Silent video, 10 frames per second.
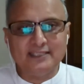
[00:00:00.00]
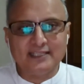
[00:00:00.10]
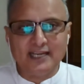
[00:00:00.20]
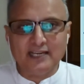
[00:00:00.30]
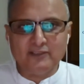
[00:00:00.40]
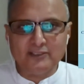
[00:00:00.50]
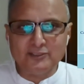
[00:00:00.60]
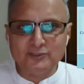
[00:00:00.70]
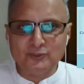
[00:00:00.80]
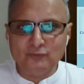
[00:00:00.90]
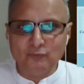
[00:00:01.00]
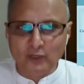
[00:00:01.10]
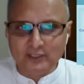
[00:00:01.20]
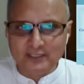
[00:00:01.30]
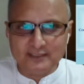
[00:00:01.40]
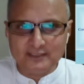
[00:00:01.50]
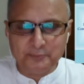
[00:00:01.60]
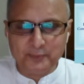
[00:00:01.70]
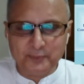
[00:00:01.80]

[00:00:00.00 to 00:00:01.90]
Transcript: that i have understood what the other